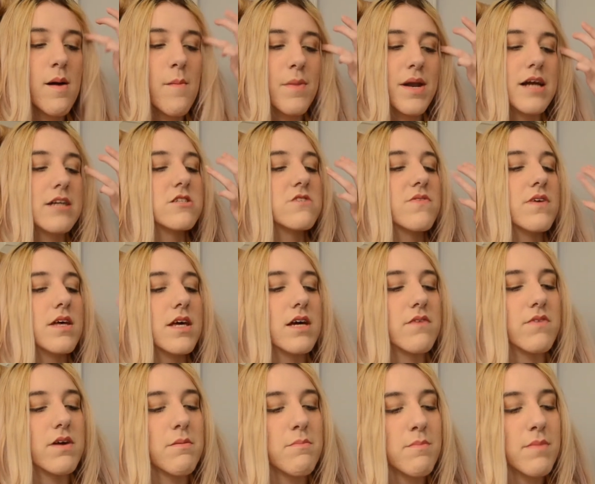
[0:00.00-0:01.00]
But I just feel like
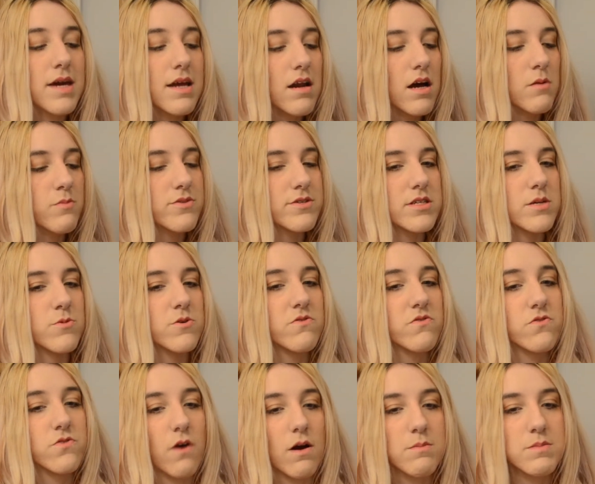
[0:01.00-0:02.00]
if I meet up with someone
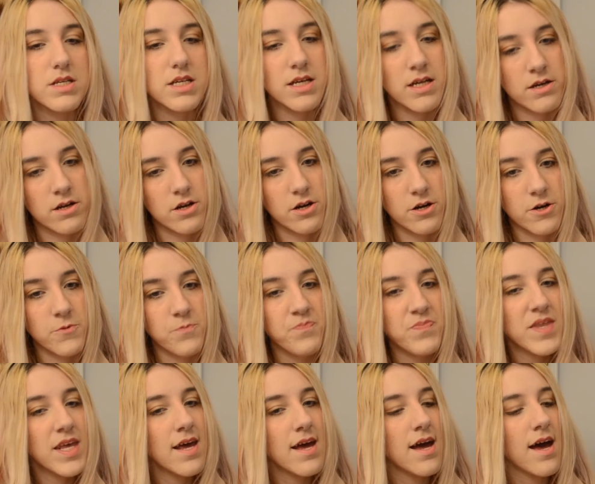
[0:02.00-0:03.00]
from Tinder,
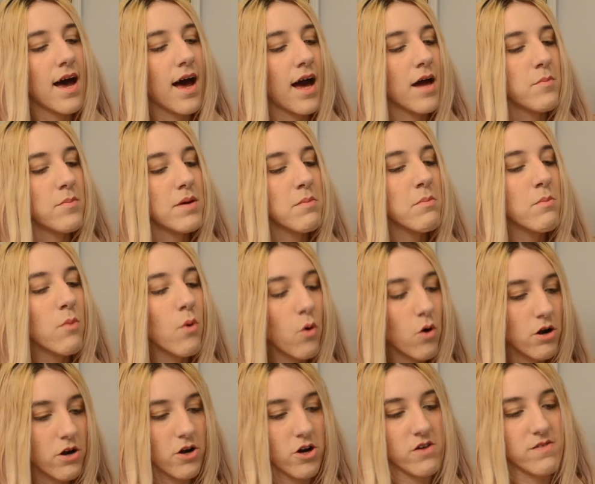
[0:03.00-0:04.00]
I'd be
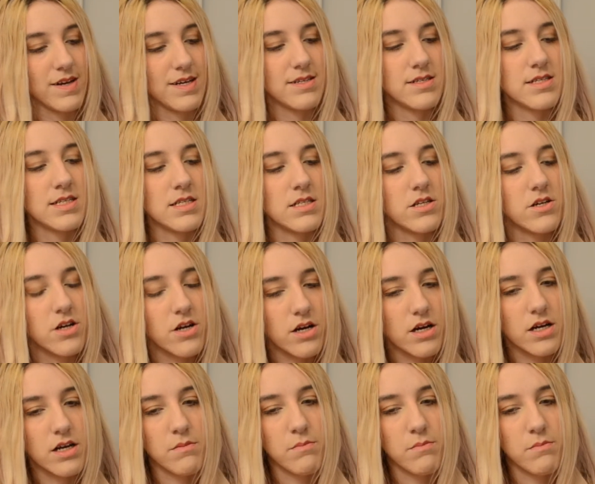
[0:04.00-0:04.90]
more nervous that they're a